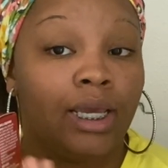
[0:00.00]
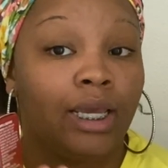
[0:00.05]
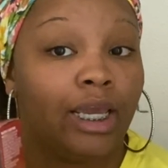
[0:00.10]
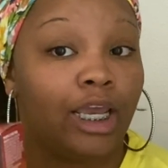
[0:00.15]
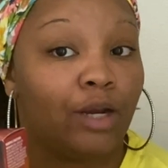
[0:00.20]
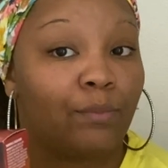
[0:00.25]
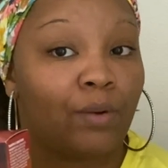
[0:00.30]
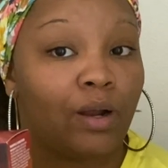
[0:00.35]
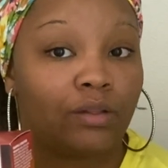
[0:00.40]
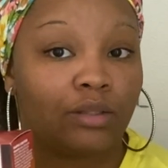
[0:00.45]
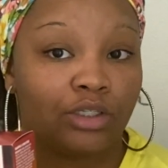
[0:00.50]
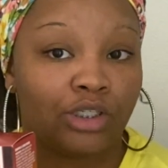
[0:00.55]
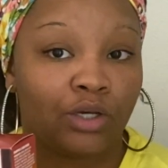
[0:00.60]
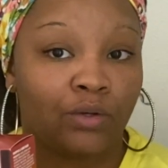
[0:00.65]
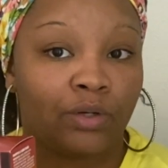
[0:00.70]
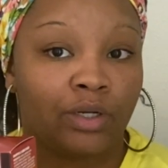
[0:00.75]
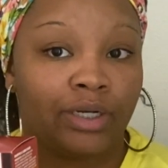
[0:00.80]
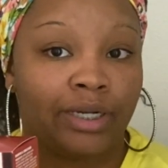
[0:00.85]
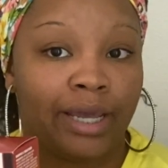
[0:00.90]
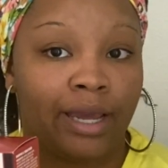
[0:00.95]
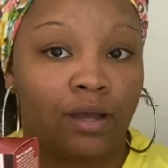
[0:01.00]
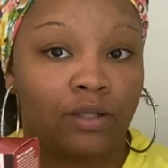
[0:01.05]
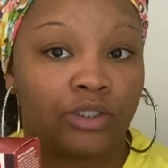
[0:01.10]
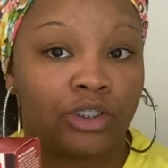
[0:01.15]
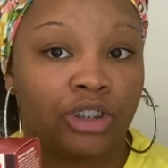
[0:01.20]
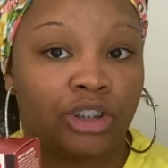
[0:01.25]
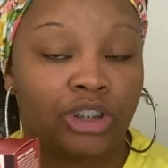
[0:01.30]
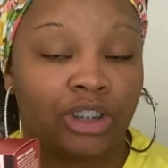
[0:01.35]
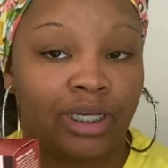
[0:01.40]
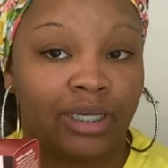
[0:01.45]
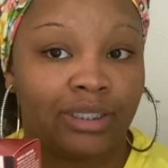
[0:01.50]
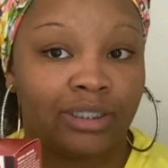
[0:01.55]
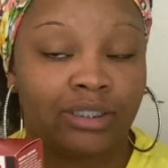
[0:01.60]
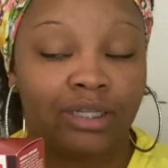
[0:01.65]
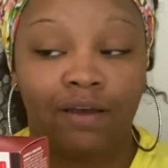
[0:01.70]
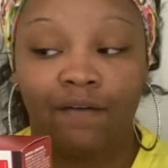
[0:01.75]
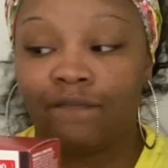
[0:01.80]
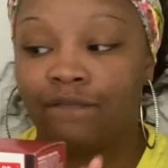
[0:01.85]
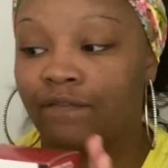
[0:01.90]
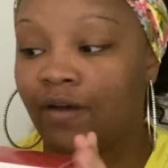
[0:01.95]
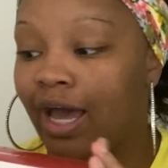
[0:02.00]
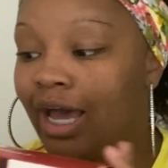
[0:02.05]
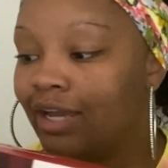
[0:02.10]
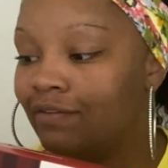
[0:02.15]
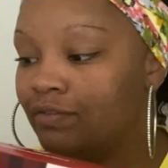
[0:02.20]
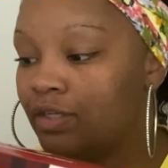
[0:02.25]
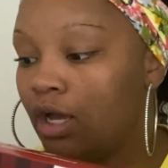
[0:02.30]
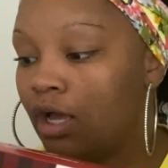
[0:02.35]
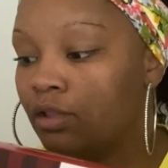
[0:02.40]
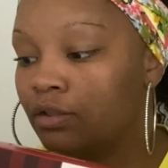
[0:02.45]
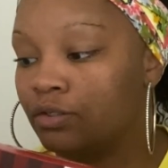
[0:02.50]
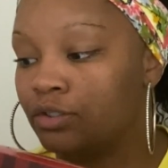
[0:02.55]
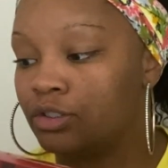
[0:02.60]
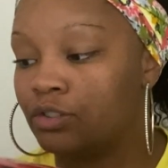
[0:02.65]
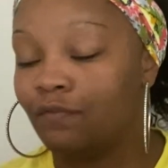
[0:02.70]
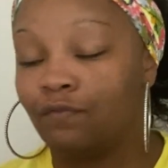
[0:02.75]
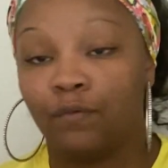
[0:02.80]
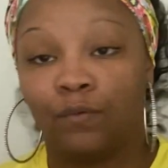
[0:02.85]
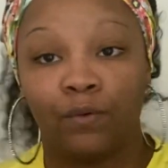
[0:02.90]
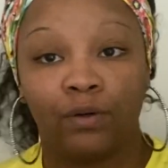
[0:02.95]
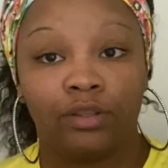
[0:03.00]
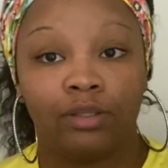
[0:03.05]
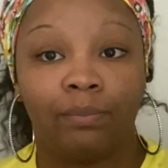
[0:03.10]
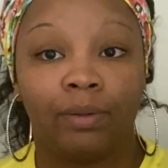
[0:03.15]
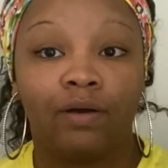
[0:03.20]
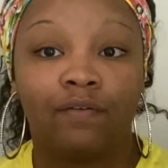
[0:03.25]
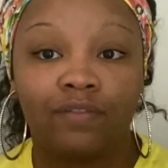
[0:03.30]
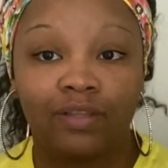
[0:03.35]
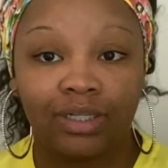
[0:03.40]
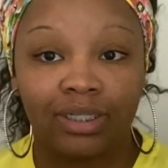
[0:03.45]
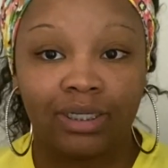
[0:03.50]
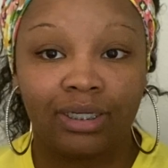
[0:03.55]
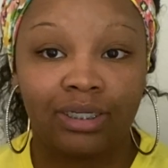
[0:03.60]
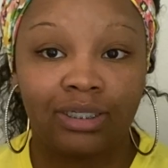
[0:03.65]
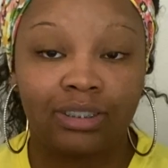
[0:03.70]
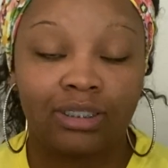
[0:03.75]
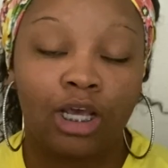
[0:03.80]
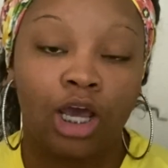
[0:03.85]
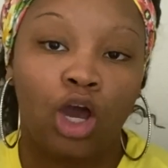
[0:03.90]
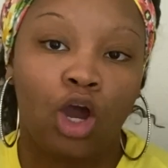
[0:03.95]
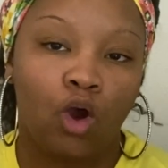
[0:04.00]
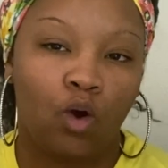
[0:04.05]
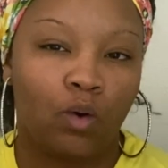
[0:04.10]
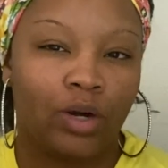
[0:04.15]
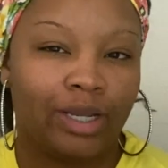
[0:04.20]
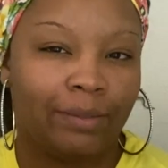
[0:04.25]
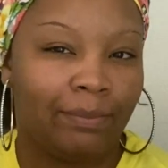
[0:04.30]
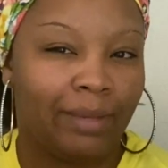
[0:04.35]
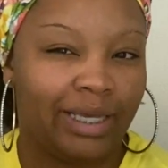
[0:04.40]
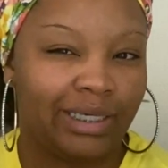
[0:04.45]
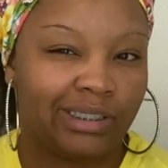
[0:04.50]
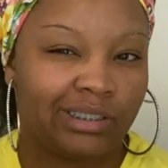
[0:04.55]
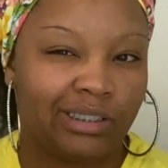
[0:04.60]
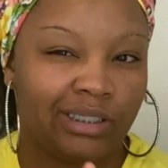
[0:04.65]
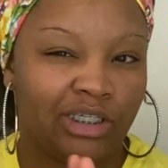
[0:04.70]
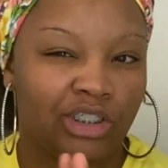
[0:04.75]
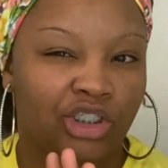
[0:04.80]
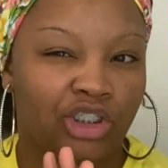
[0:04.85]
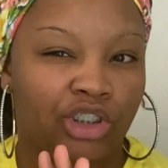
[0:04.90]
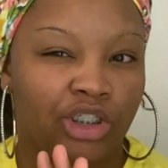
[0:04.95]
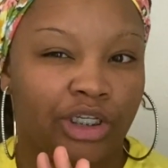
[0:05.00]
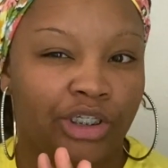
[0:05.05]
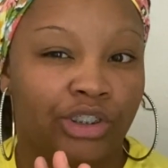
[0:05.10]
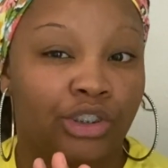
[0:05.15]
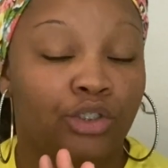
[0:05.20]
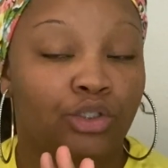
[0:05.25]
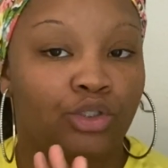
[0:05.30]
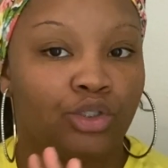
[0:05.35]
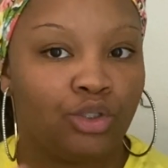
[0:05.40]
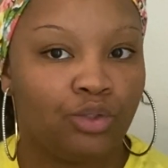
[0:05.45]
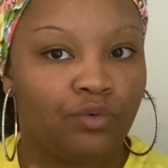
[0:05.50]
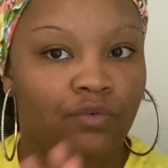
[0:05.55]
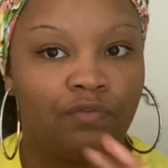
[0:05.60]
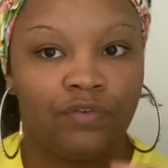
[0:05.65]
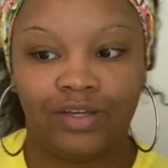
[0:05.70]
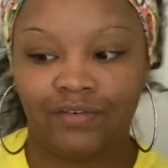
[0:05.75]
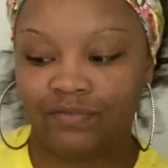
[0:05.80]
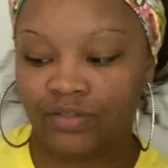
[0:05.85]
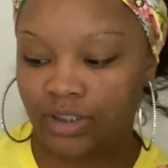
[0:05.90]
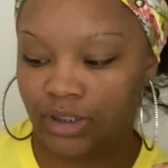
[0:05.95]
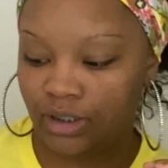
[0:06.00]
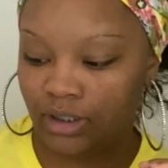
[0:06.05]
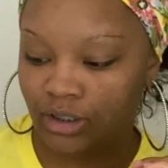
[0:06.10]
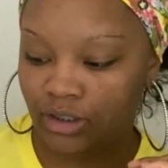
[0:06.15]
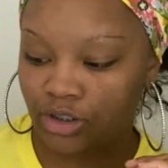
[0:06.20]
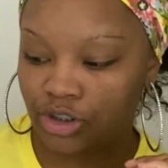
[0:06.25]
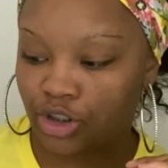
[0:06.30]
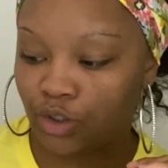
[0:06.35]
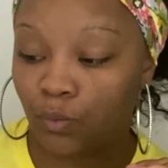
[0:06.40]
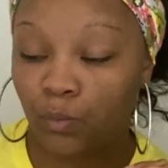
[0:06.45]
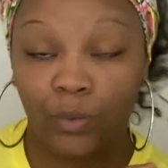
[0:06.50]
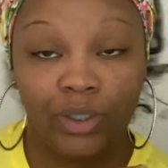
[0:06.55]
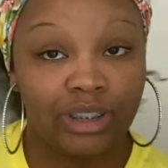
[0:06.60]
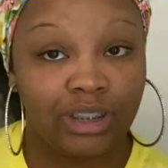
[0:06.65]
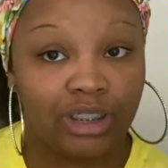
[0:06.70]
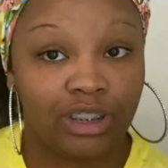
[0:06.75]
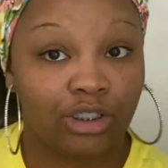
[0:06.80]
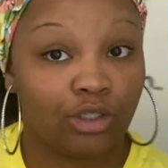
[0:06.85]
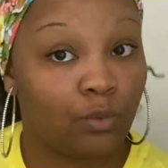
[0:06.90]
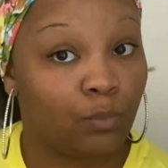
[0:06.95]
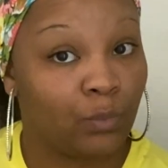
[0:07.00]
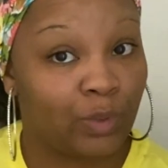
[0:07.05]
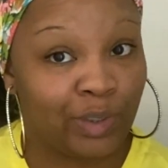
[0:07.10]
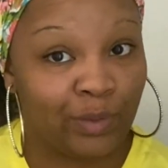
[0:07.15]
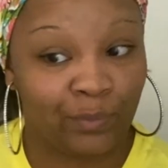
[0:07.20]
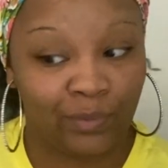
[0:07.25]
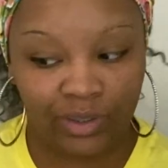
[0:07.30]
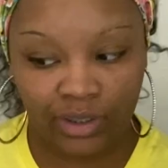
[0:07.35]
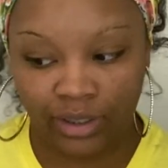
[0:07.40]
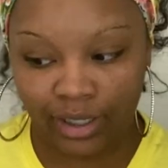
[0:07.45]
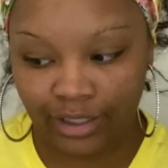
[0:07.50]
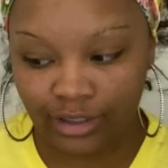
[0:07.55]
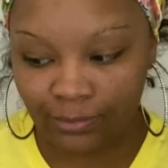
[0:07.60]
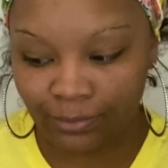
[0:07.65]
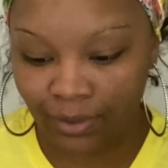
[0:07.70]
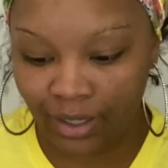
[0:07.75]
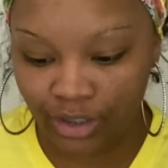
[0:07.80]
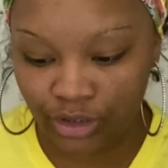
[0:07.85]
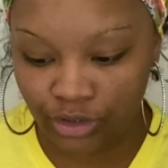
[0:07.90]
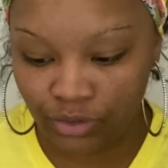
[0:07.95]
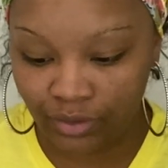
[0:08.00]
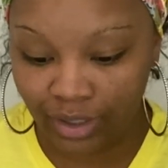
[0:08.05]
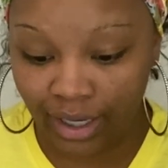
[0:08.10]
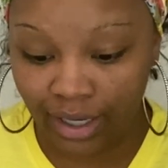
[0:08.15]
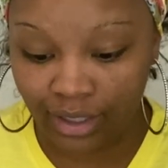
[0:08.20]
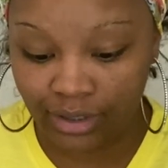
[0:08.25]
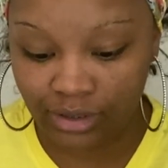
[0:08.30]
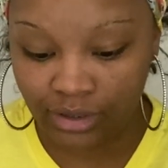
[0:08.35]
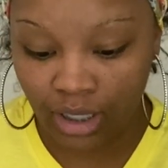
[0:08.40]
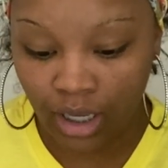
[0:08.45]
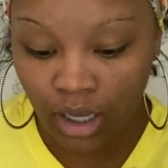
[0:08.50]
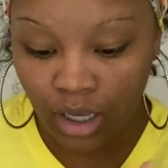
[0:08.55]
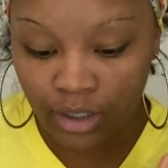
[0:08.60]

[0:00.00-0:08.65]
it brought the total down to just $5 for the both of these, or it makes these just $2.50 each, which is a really nice price, you guys.